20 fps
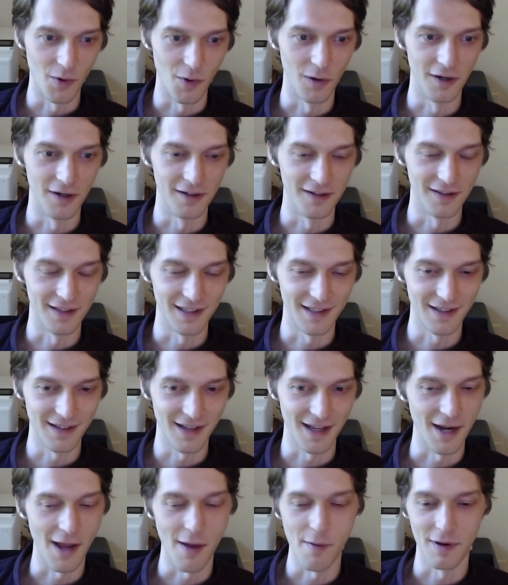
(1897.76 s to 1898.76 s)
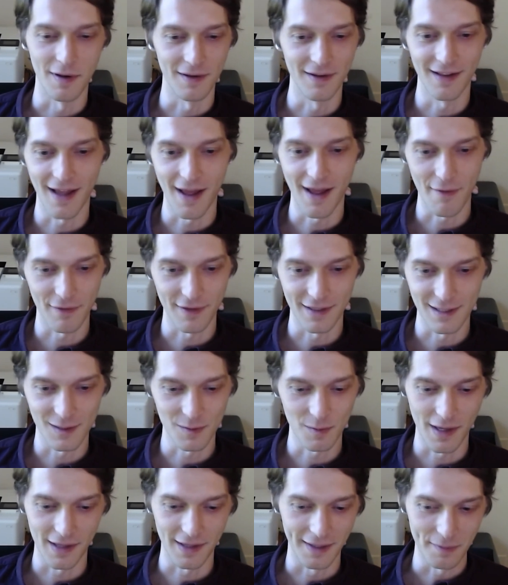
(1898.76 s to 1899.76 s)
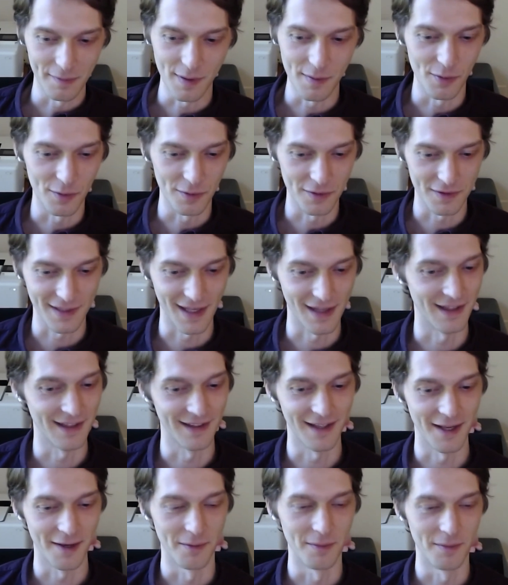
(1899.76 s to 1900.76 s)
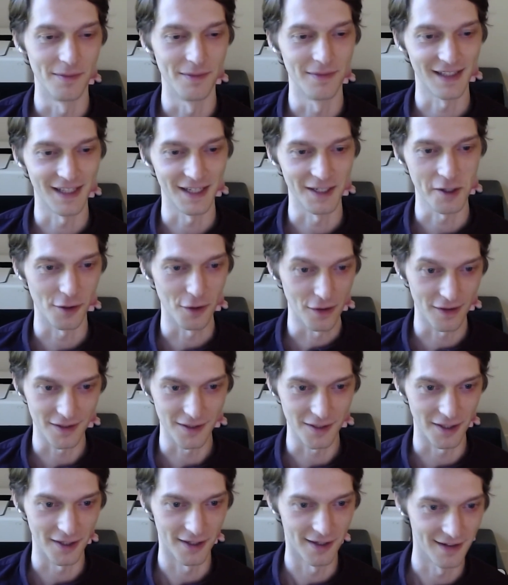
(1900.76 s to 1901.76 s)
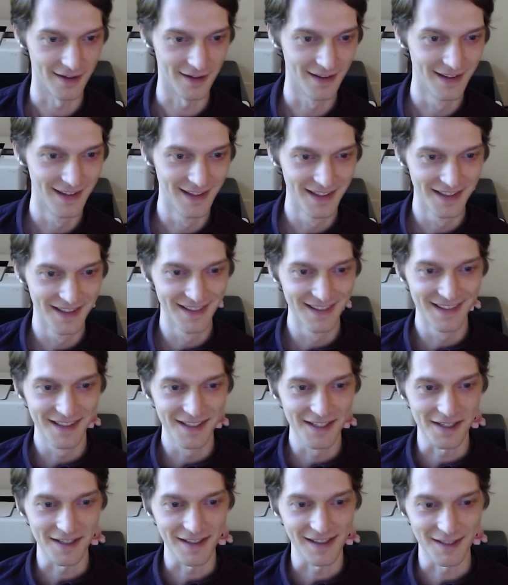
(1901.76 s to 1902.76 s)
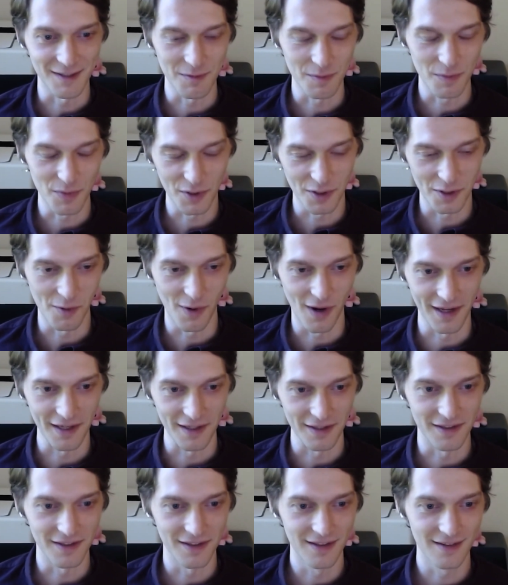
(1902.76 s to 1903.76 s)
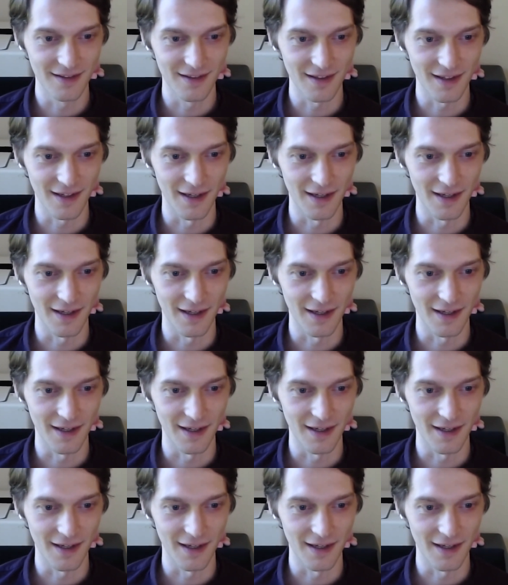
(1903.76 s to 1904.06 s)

more. And evidenced by like people selling them earlier this year. It's pretty wild.